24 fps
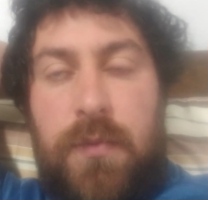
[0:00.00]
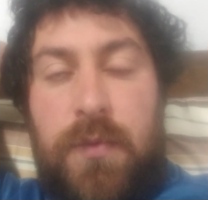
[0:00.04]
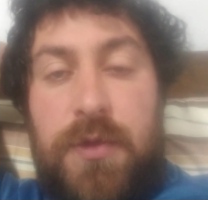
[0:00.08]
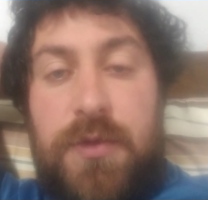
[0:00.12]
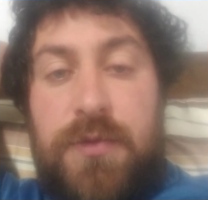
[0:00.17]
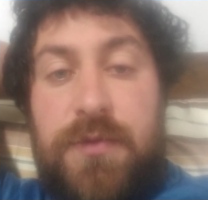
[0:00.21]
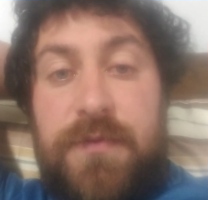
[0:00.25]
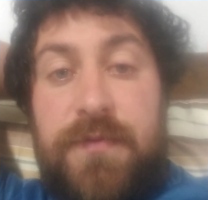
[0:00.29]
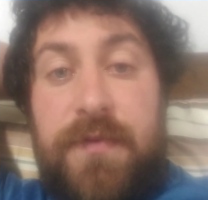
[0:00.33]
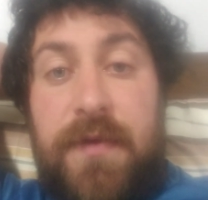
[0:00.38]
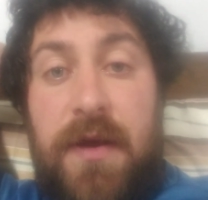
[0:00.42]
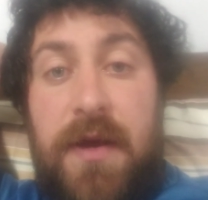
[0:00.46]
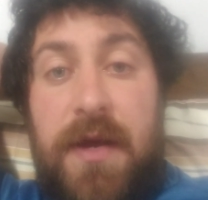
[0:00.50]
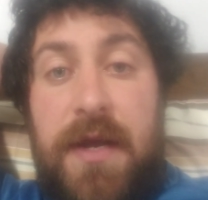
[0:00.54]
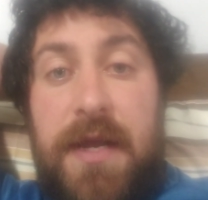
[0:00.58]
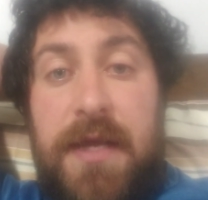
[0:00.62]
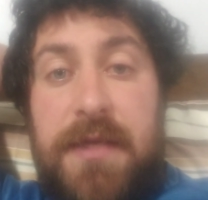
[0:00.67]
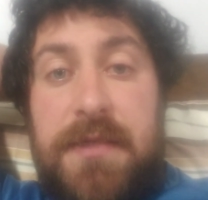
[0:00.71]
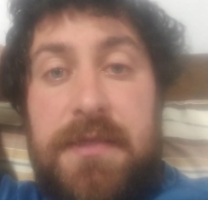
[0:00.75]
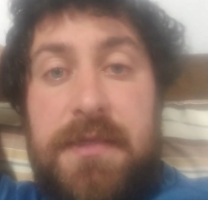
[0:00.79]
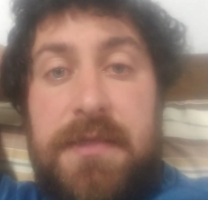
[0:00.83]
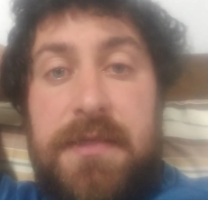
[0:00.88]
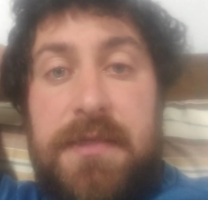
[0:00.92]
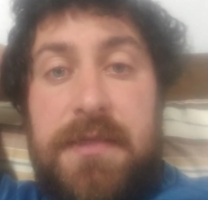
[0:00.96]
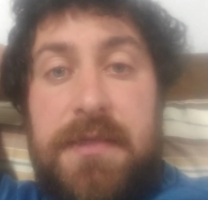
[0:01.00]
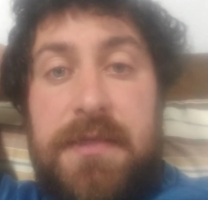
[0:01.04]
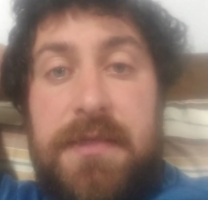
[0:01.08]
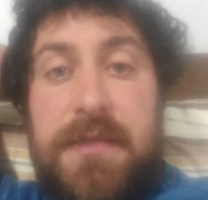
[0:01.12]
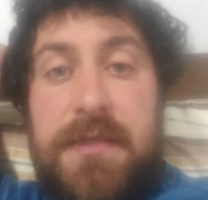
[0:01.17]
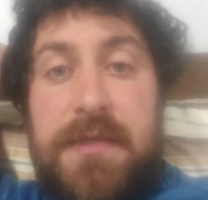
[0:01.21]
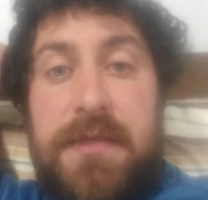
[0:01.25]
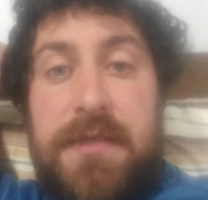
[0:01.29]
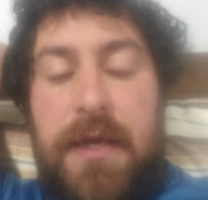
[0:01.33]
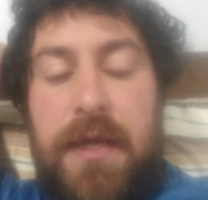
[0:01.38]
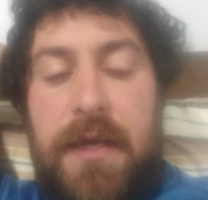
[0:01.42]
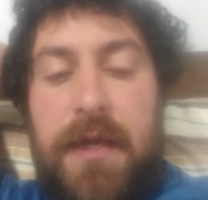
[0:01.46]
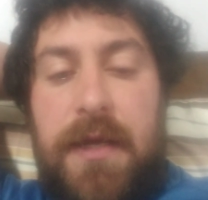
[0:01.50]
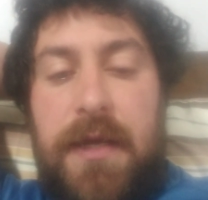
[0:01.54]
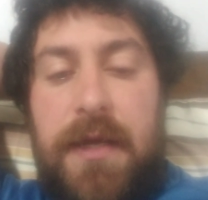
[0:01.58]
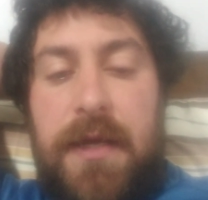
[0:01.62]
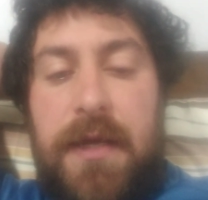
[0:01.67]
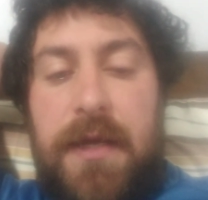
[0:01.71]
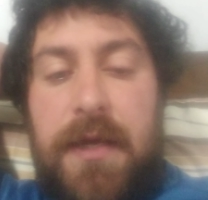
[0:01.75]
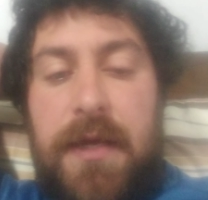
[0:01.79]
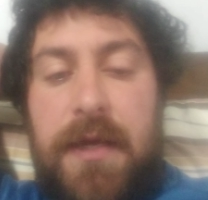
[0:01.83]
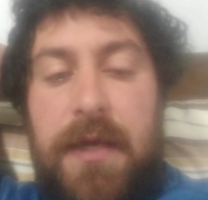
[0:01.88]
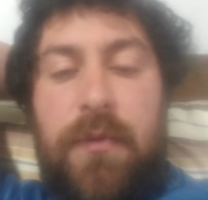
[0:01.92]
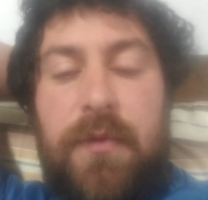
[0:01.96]
which was very necessary,
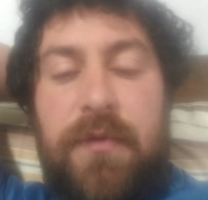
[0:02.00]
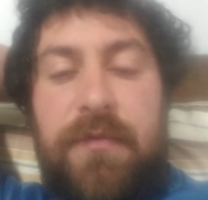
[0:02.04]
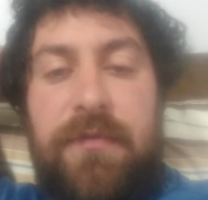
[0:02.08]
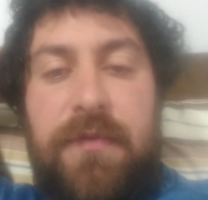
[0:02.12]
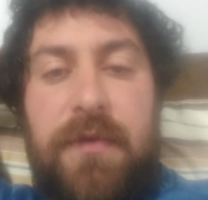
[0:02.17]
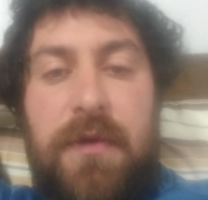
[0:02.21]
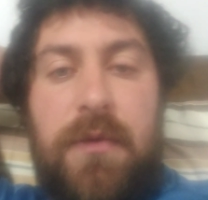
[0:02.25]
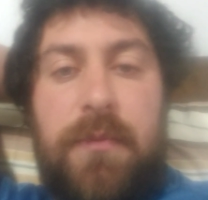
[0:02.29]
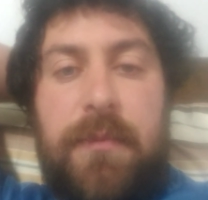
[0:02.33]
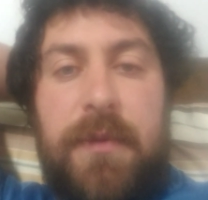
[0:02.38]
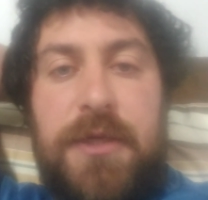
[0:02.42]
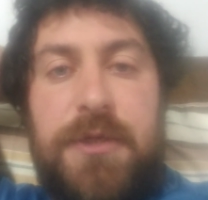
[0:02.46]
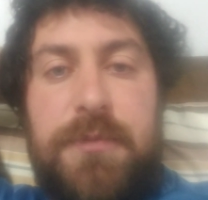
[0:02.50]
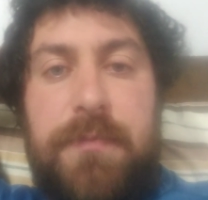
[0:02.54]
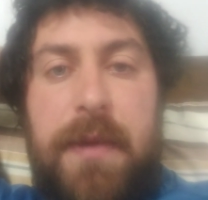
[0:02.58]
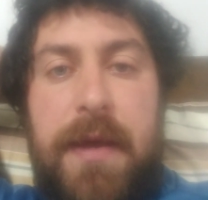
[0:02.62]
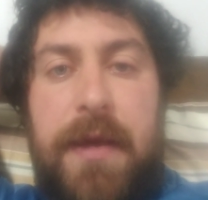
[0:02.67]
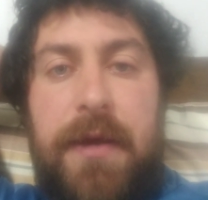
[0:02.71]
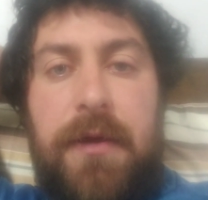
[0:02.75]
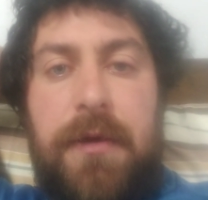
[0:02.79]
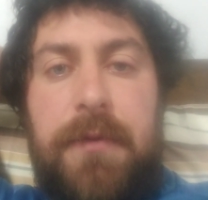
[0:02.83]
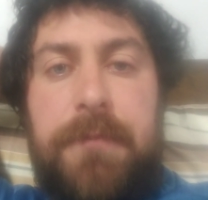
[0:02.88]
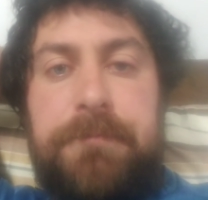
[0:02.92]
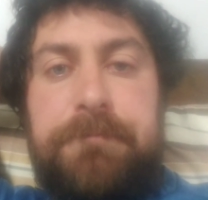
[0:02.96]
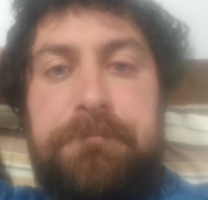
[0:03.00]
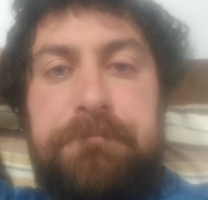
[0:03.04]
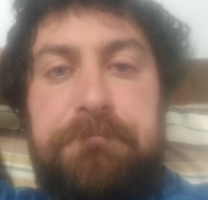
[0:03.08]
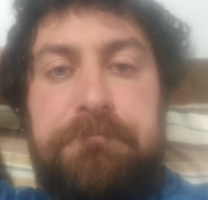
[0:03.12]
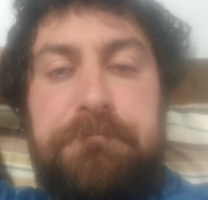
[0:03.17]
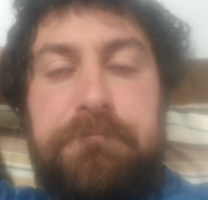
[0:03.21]
and uh, we feel much better.